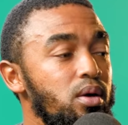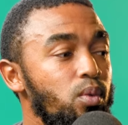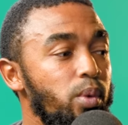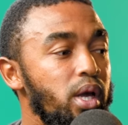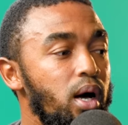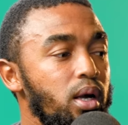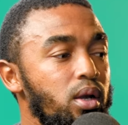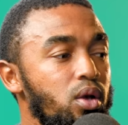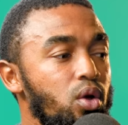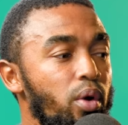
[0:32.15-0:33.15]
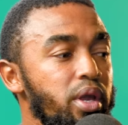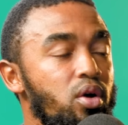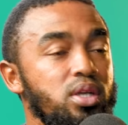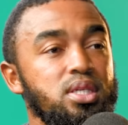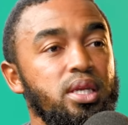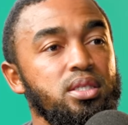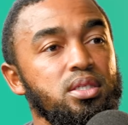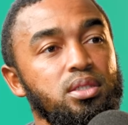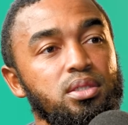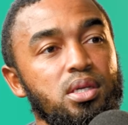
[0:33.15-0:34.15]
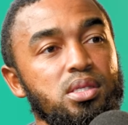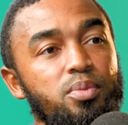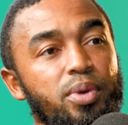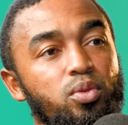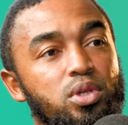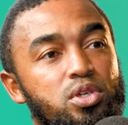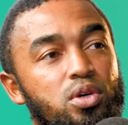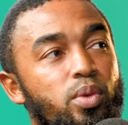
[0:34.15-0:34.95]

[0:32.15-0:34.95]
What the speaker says: we are going continental as the Penuel show.